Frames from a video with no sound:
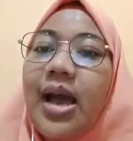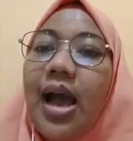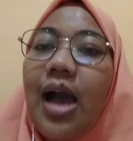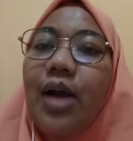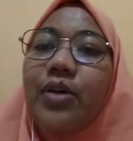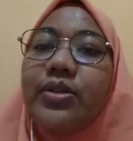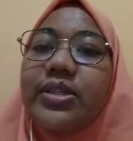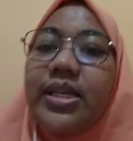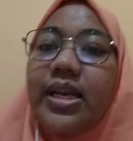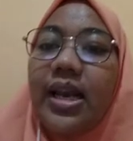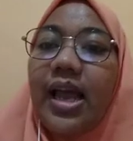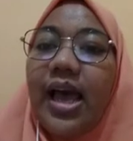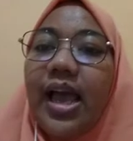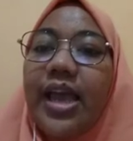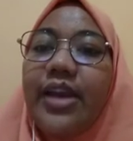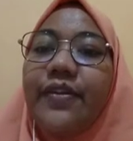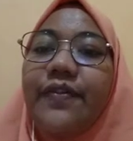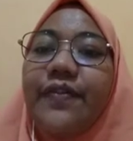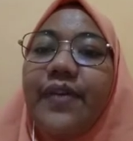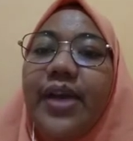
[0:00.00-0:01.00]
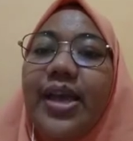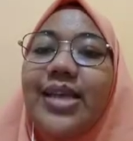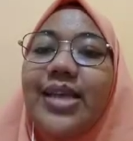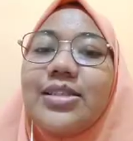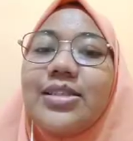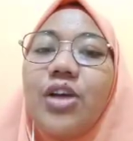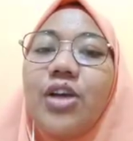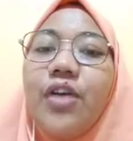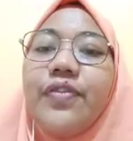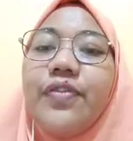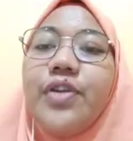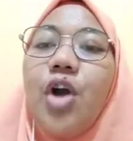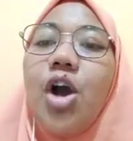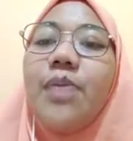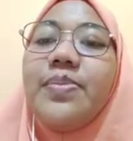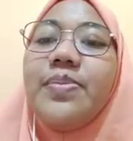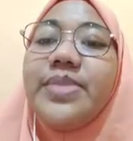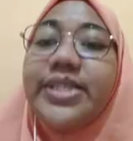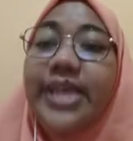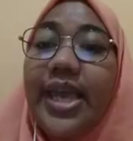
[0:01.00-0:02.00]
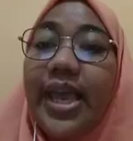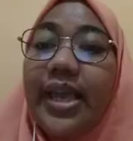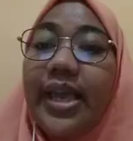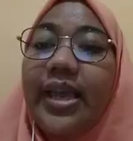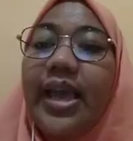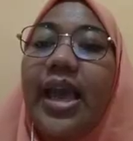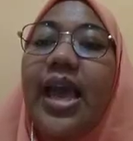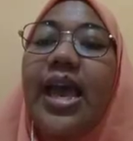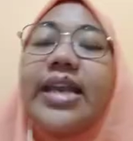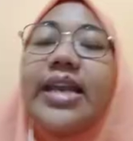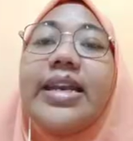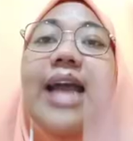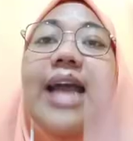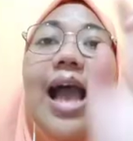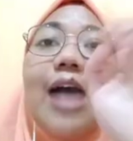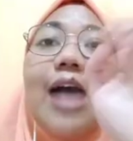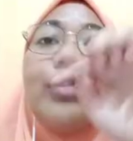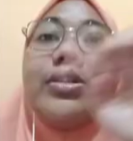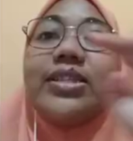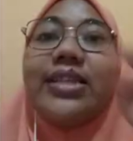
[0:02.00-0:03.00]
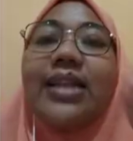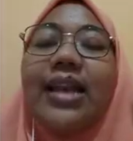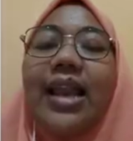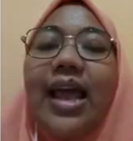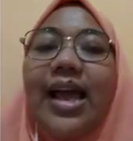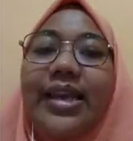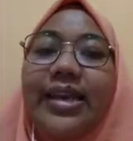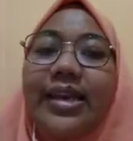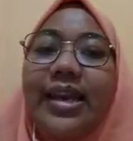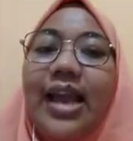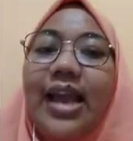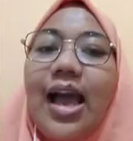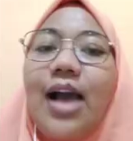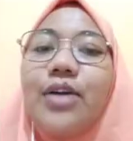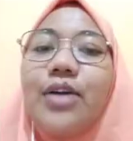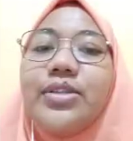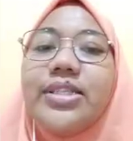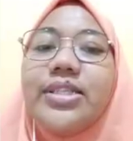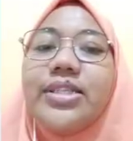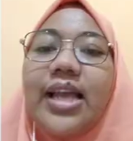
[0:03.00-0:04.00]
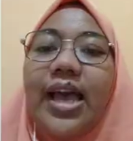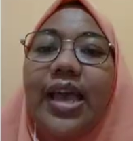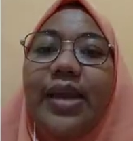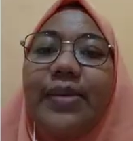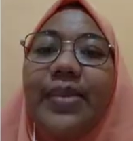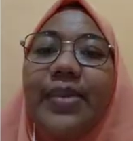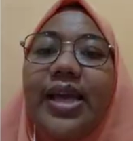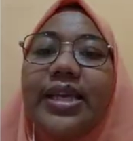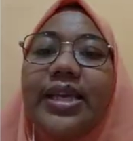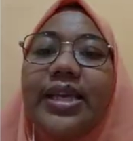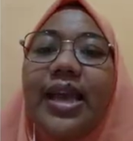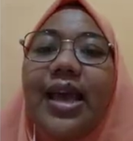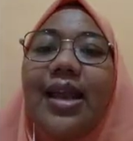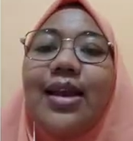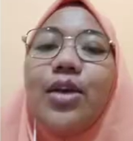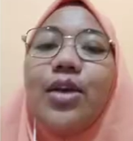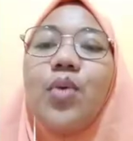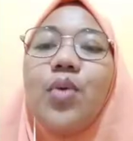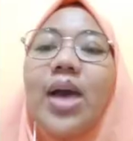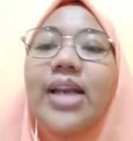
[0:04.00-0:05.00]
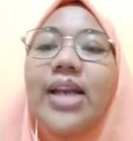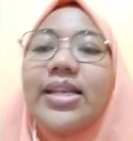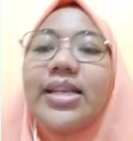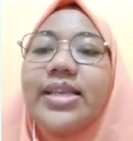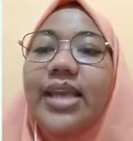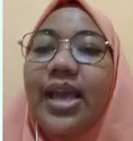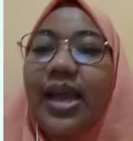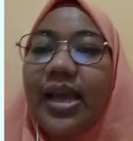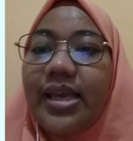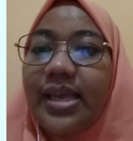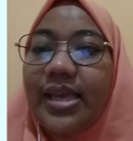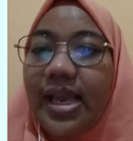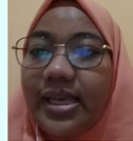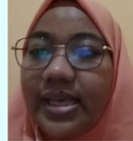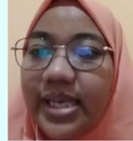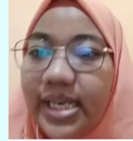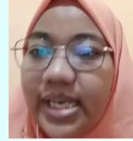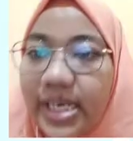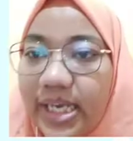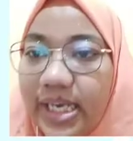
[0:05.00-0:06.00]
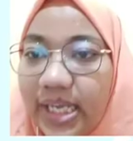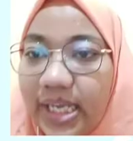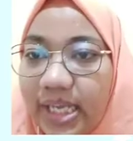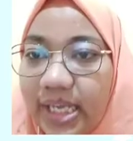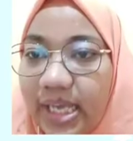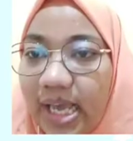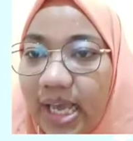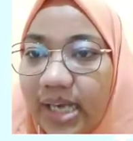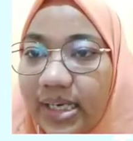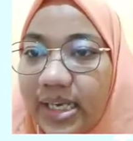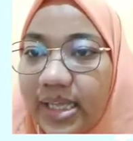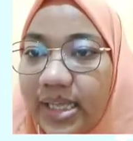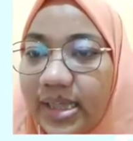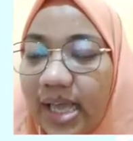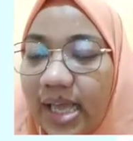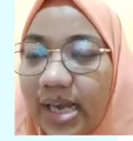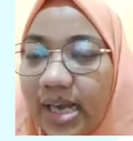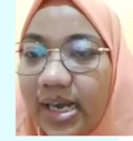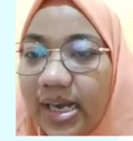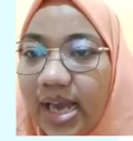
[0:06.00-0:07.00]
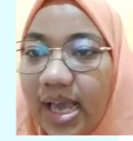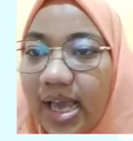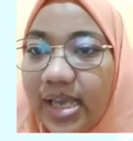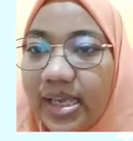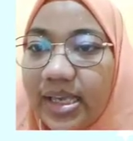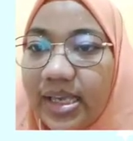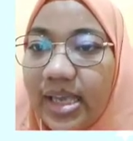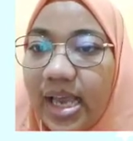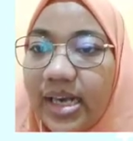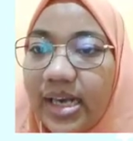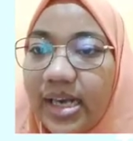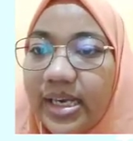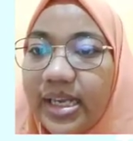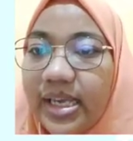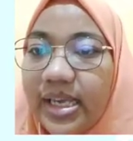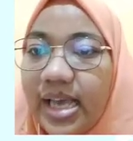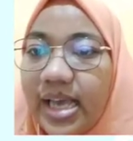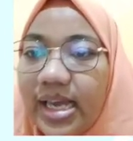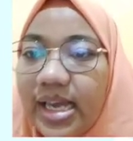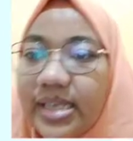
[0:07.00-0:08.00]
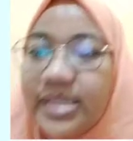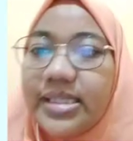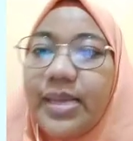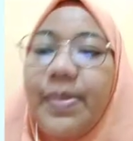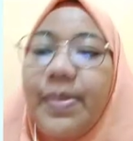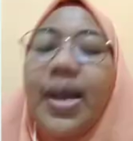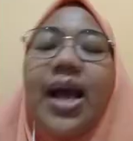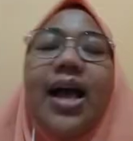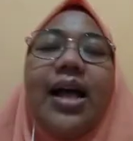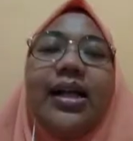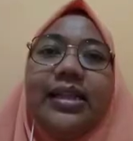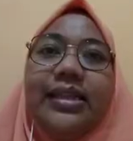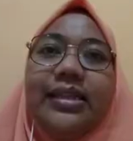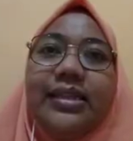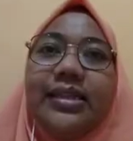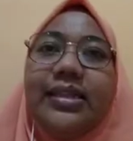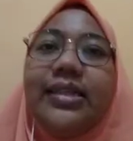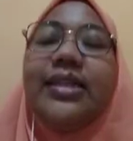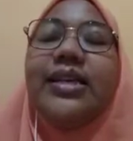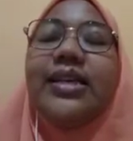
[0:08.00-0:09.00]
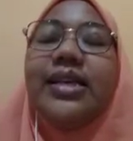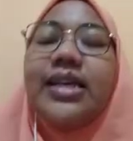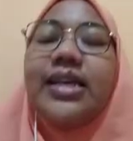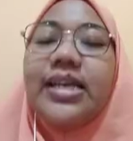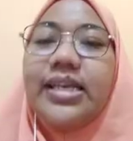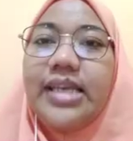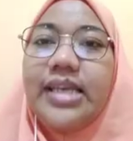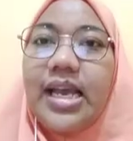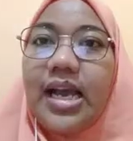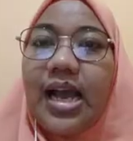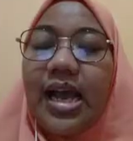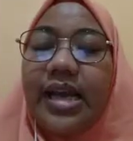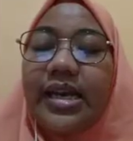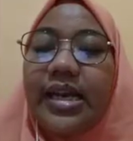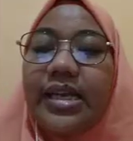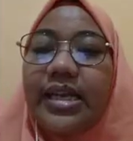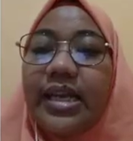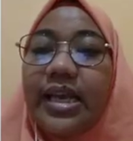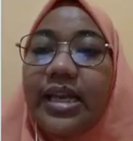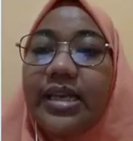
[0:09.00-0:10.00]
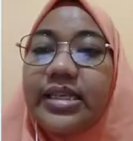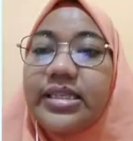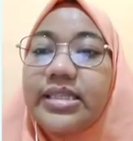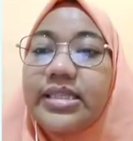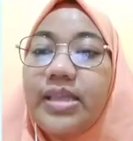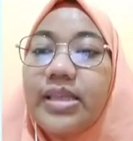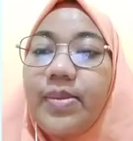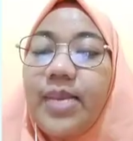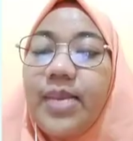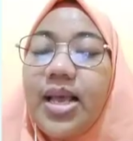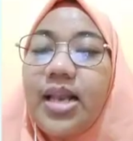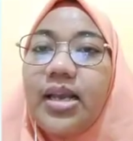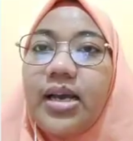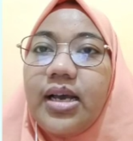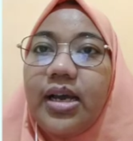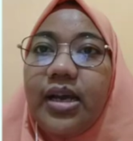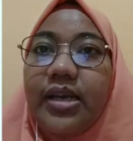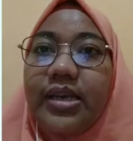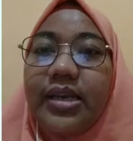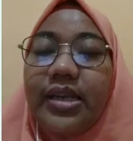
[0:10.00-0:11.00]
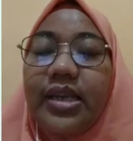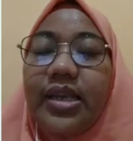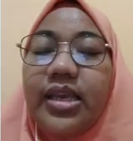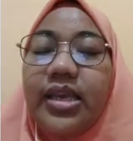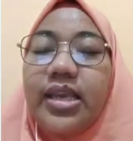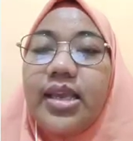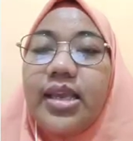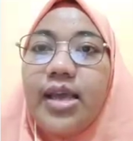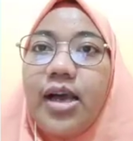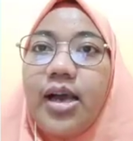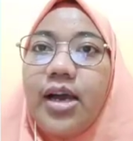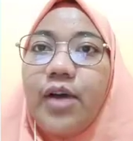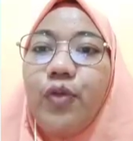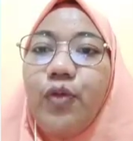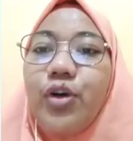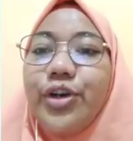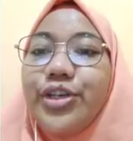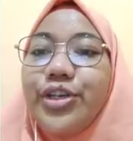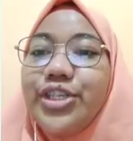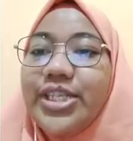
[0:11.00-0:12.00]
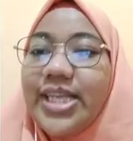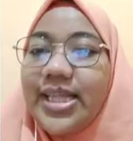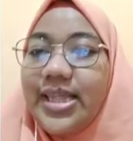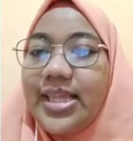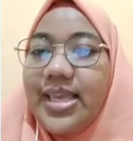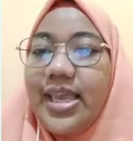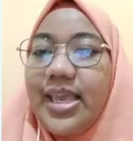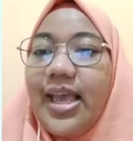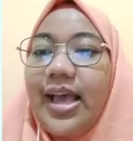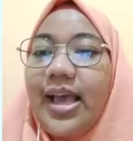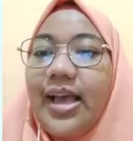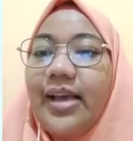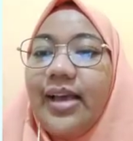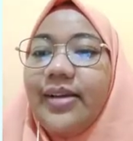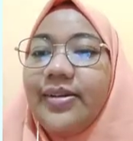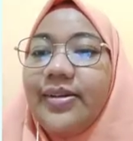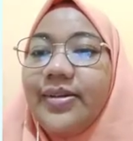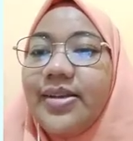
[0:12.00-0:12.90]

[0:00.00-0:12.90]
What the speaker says: outline face of the object. The outline bagian luarnya, yang ini yang ditandai, yang di garis tebal. Yang ada di garis tebal di worksheet-nya.